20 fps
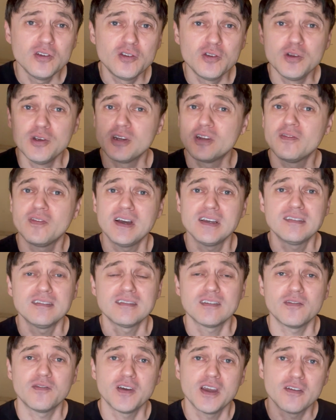do your
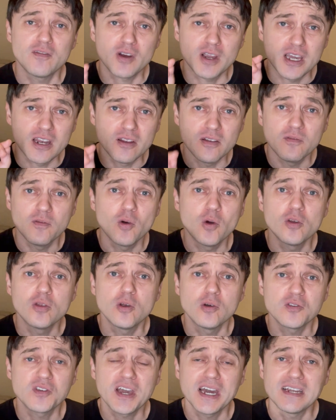devices a favor, and avoid
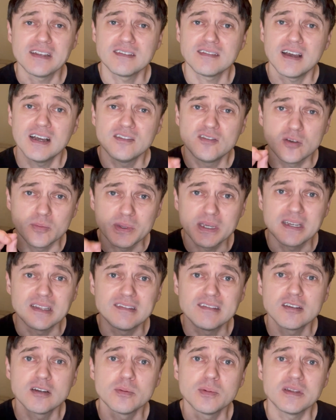those kind of sites. You'll be
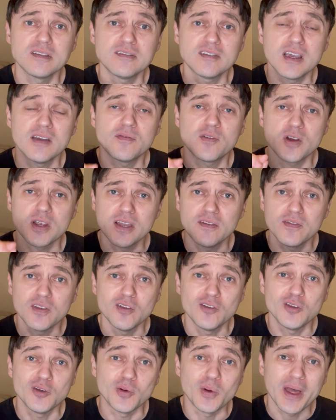considerably safer if
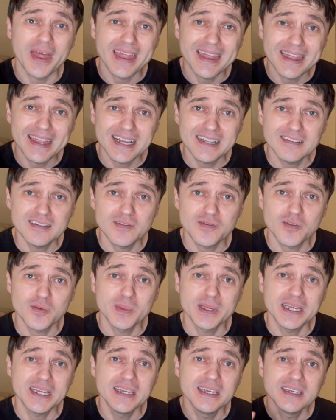you do. That's it for
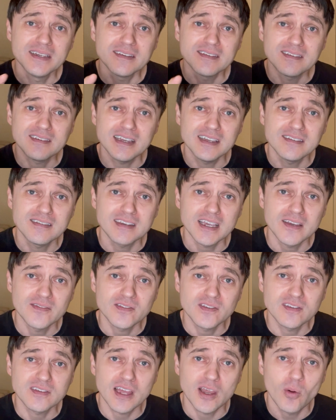me. Stay
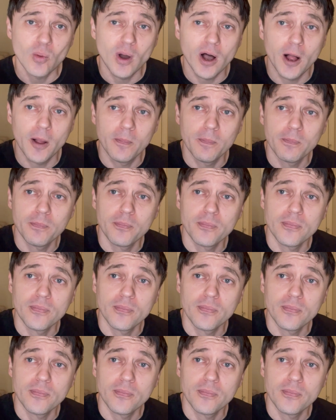safe, stay well.